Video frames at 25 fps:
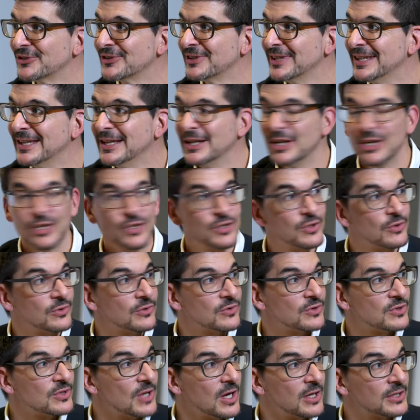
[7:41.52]
Could be, yeah. So
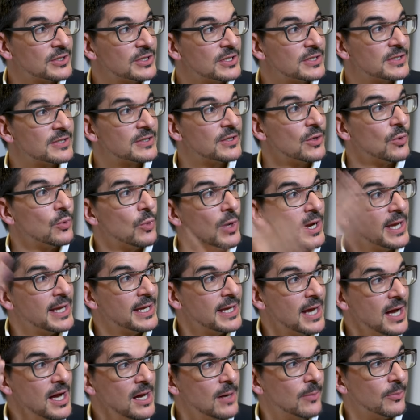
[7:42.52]
there's not that just the
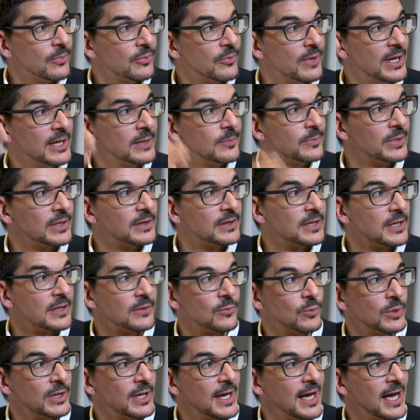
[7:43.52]
way up, yeah. right? But
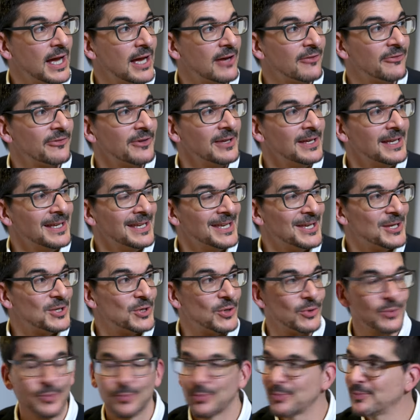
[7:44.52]
that we have, you
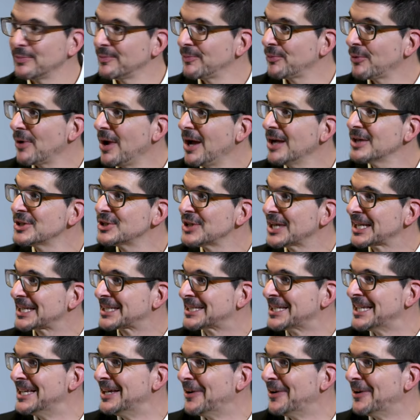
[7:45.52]
know, project